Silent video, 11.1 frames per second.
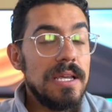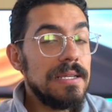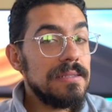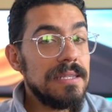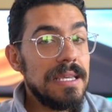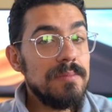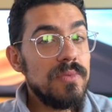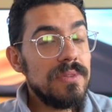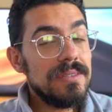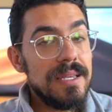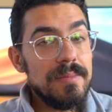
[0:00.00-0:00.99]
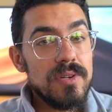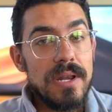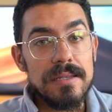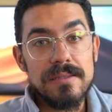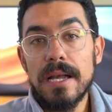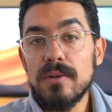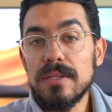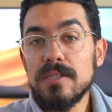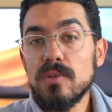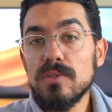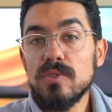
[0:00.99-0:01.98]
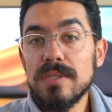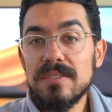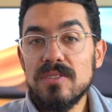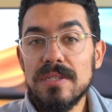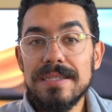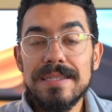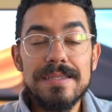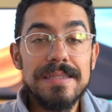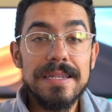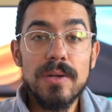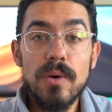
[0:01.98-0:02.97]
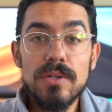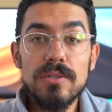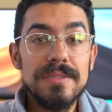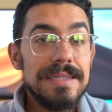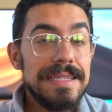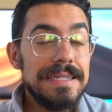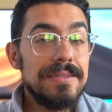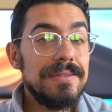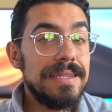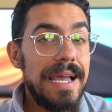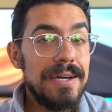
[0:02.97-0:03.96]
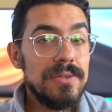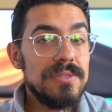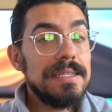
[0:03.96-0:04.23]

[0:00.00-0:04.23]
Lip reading: Same with the Democrats. I already told you yesterday that Steny Hoyer, the leader in the House,